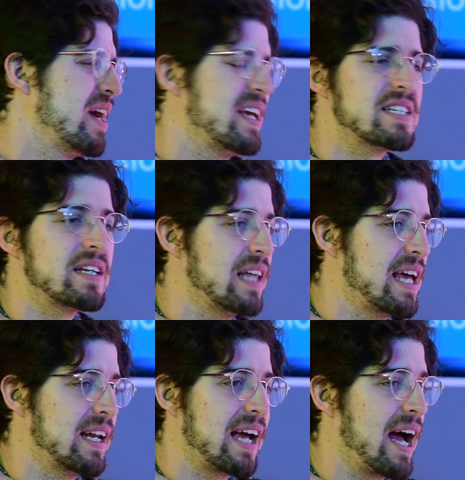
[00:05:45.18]
Yeah, he's an
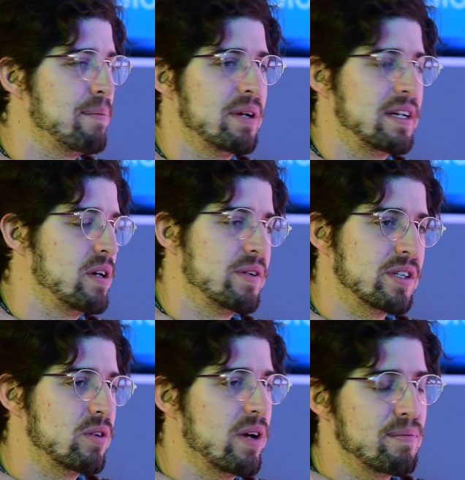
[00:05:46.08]
Atlanta guy, but you know
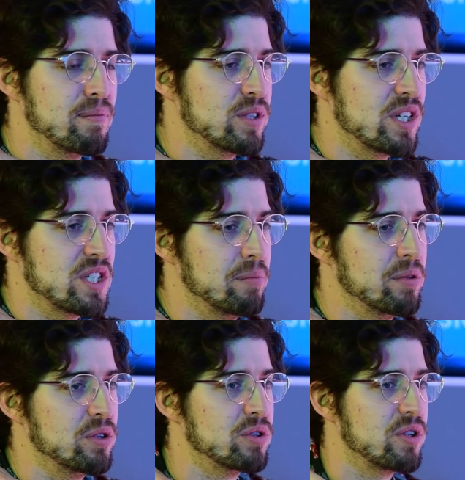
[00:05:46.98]
he's a great musician and
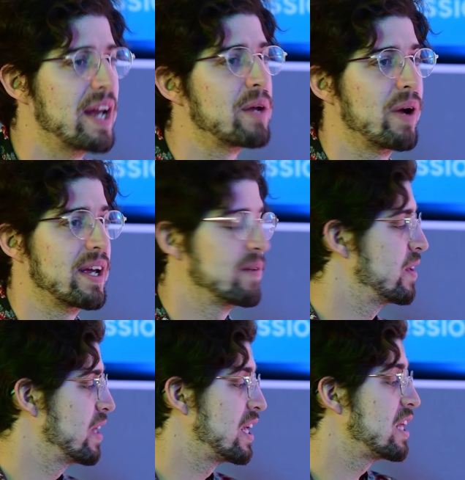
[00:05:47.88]
producer. Anyway,
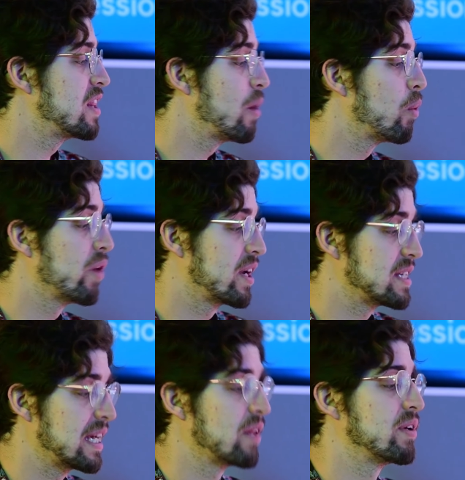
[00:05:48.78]
they were working
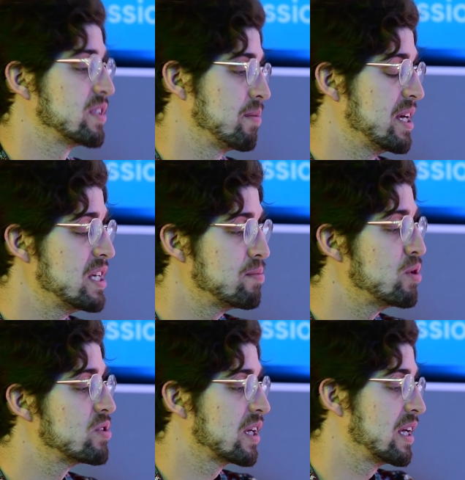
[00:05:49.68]
together on some of his
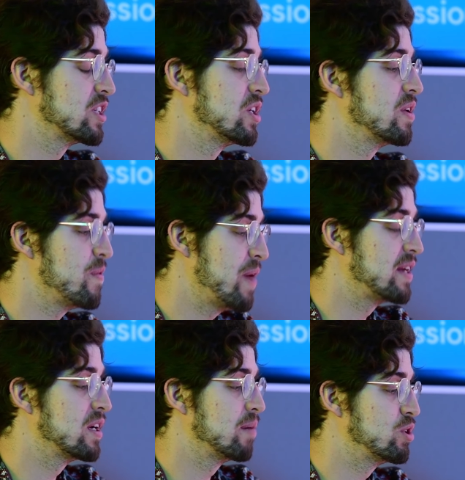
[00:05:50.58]
music and
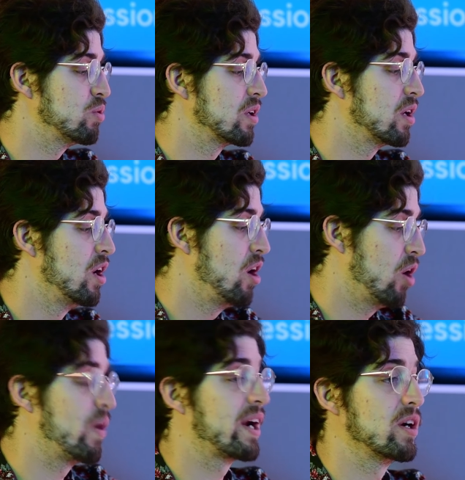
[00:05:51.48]
ended up doing
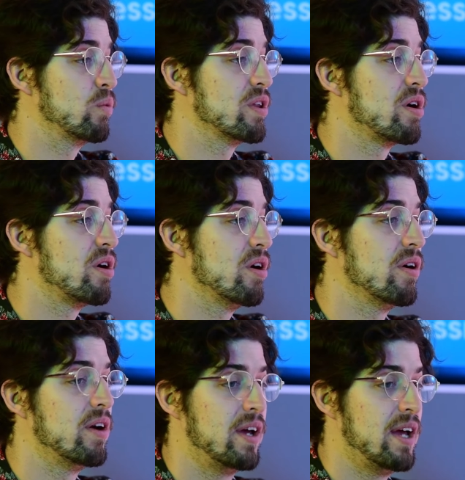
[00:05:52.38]
a record with
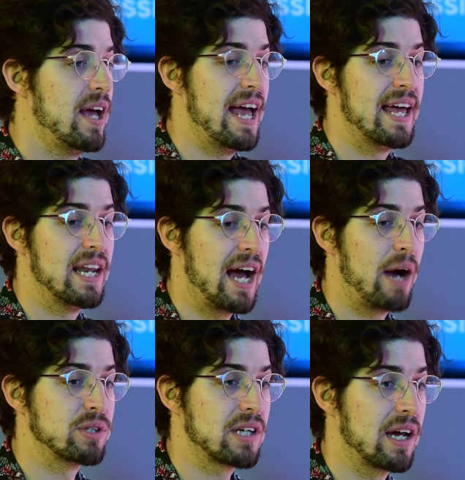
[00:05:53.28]
her. And
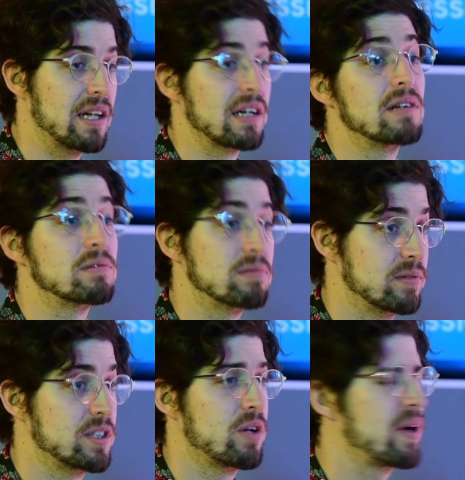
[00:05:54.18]
I was kind of like, oh,
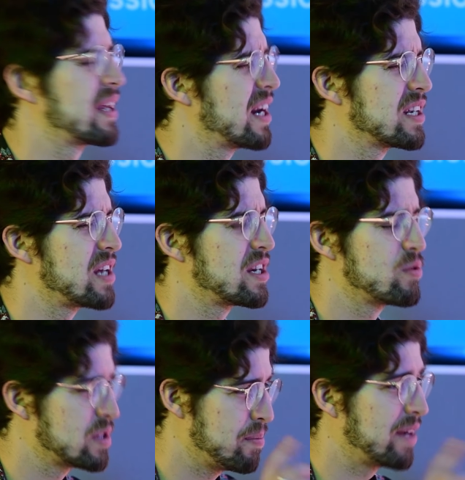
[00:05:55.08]
I
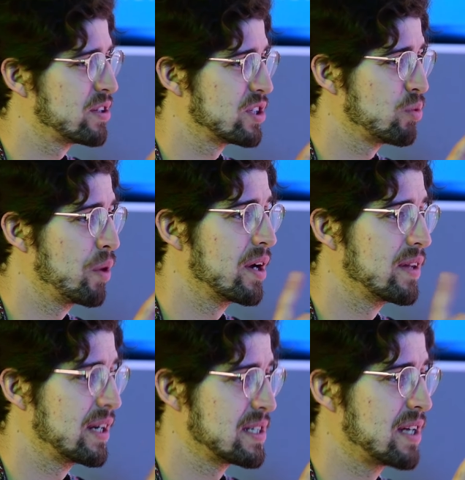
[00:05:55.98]
was about to swear,
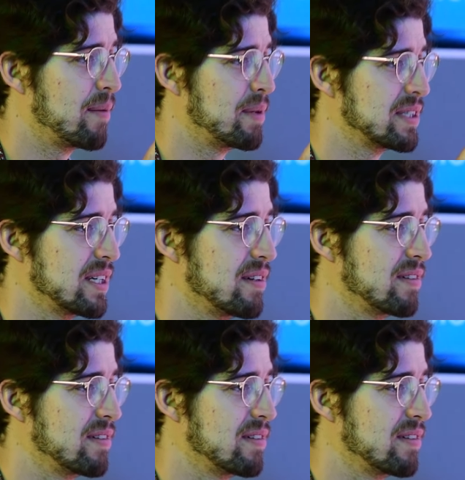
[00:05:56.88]
and then I stopped myself.